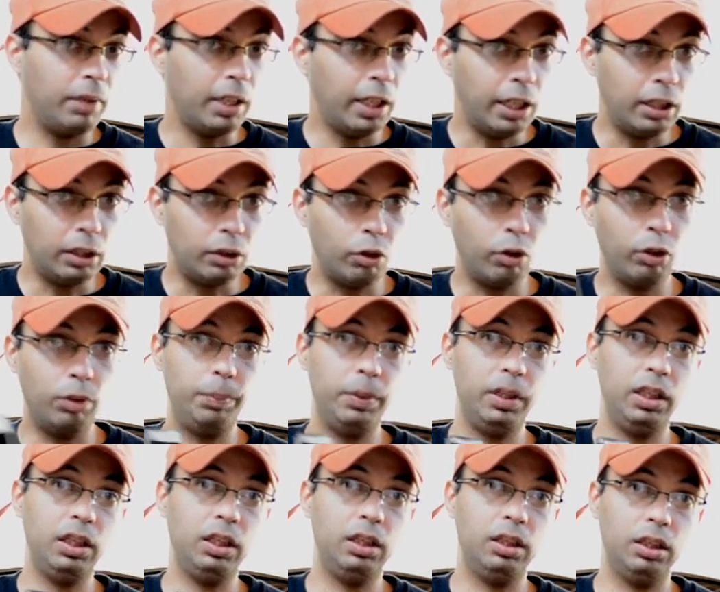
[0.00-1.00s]
it could
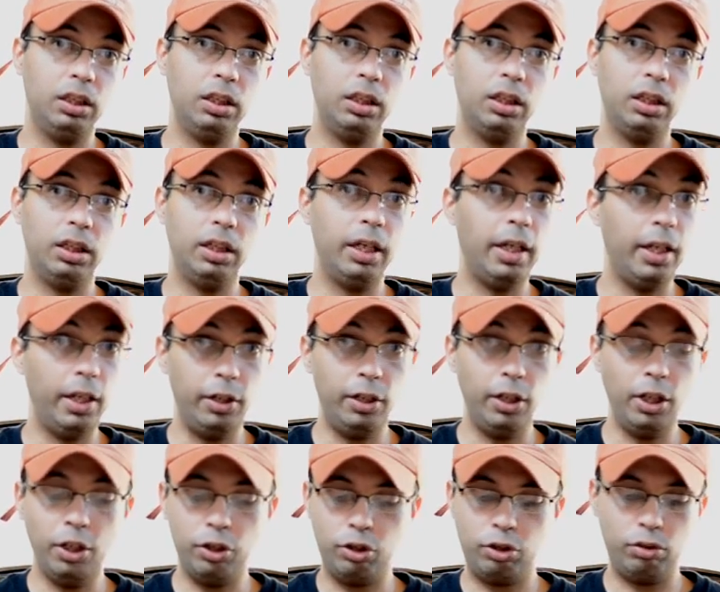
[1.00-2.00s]
be an
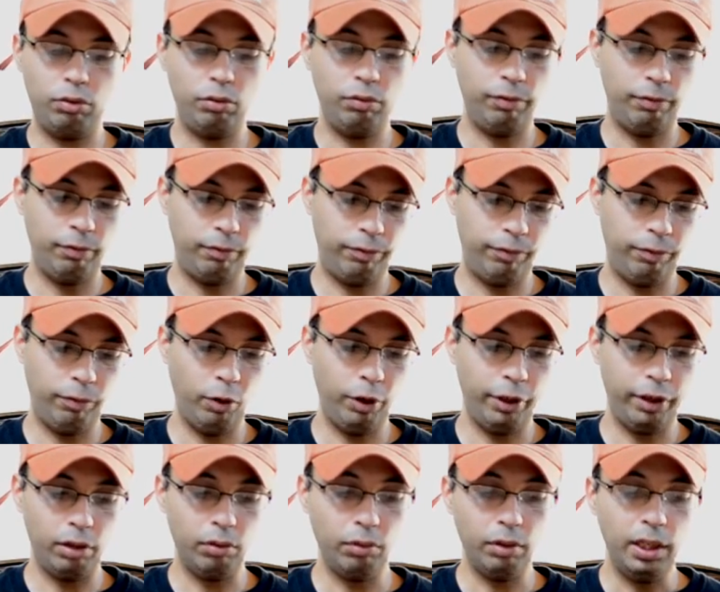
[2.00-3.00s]
issue for
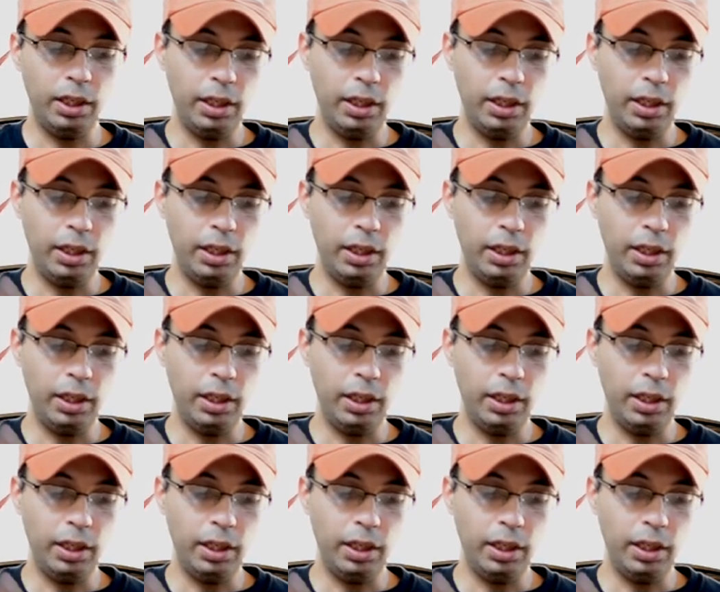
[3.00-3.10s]
you.